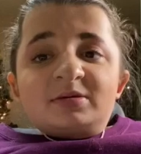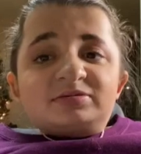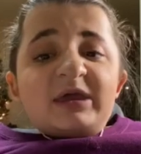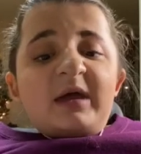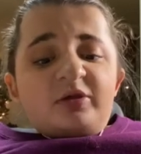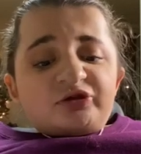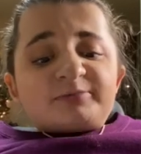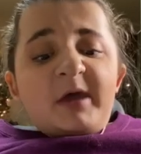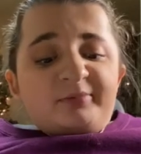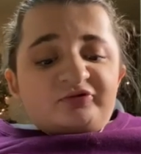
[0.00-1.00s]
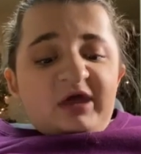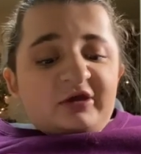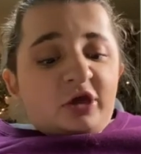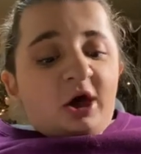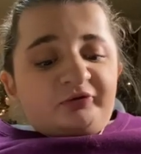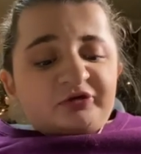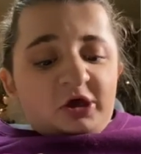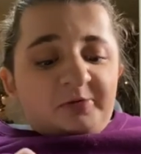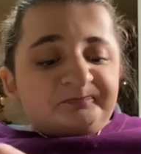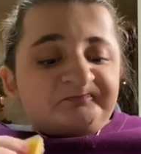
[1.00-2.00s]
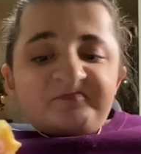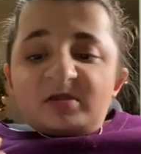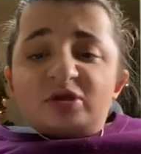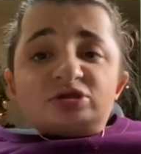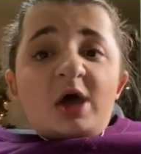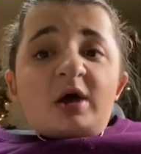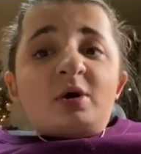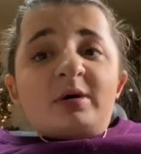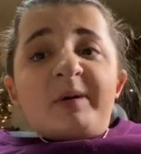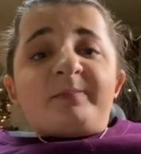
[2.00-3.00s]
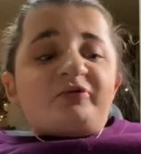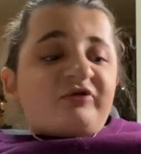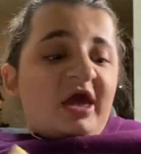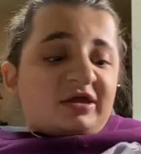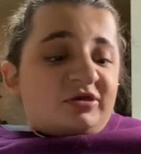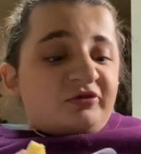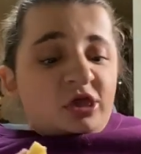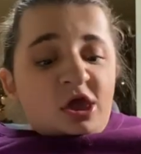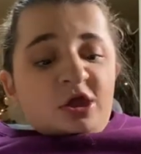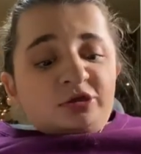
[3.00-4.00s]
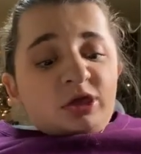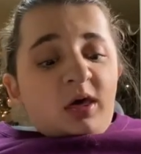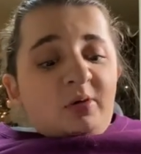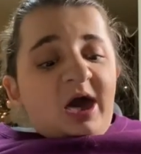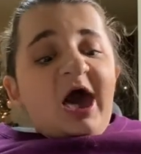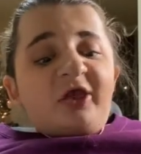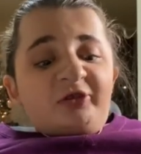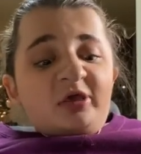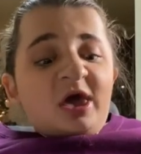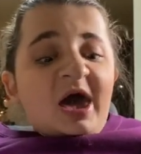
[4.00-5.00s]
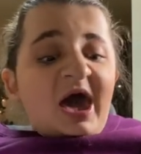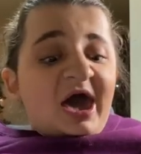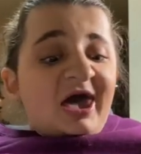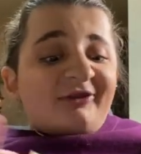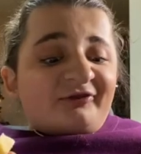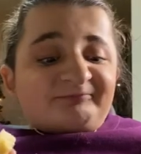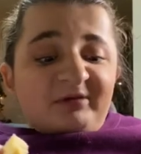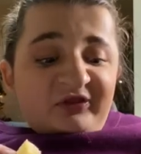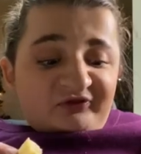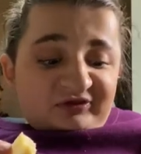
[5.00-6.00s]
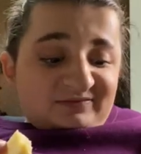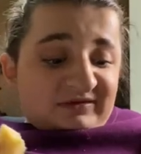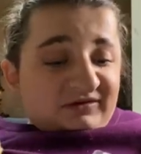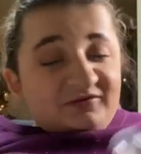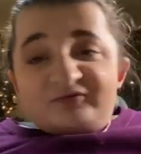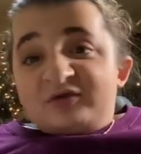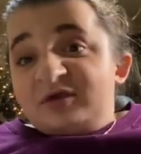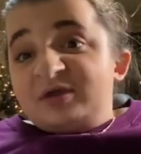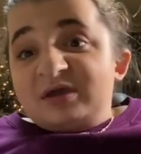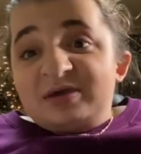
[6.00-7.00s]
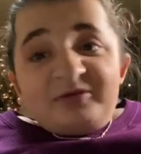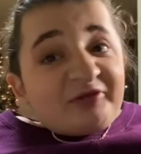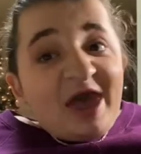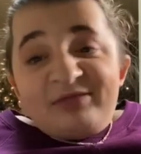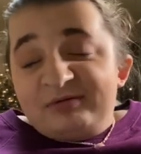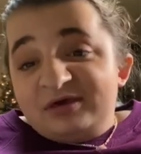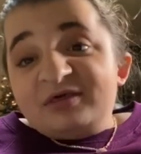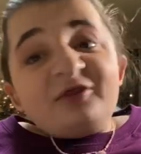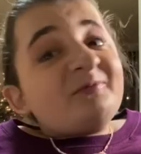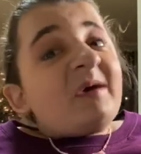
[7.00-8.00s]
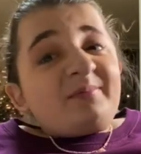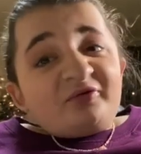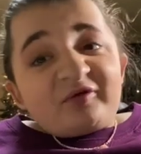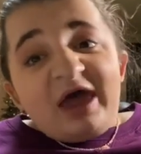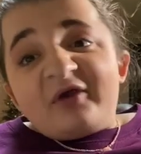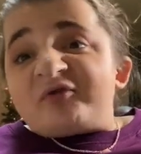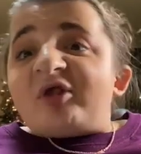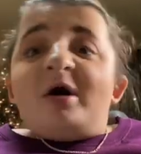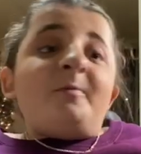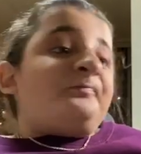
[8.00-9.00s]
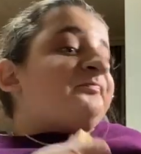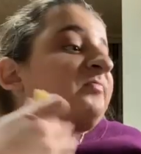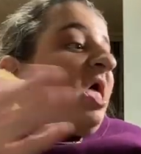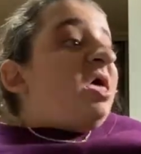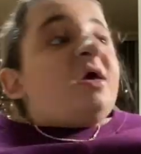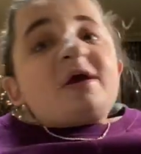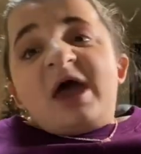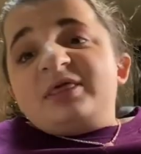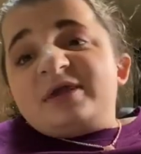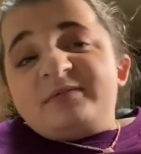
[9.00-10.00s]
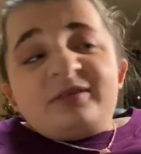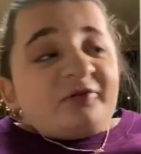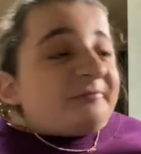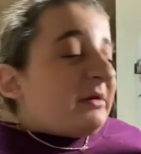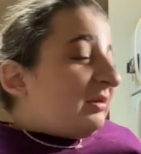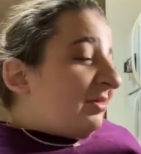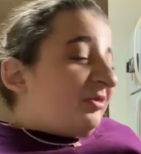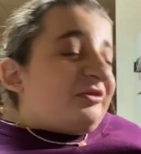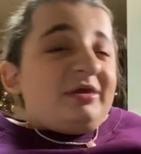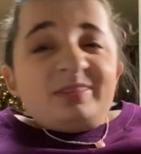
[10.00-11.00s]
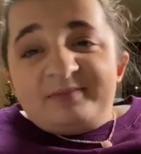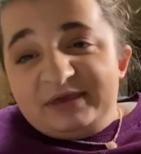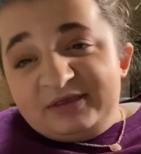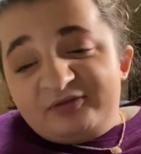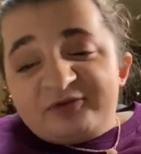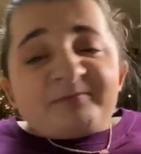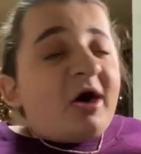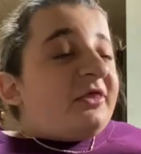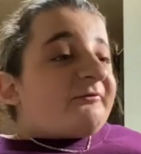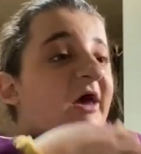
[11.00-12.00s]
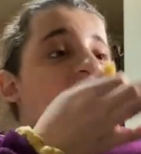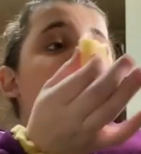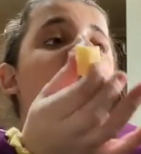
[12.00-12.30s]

Yeah, this is pepper jack, y'all. So, y'all know what pepper jack is. You know what hot and spicy means in this advent is pepper jack. So, kind of giving, spilling out the tea and the beans, but it's fine.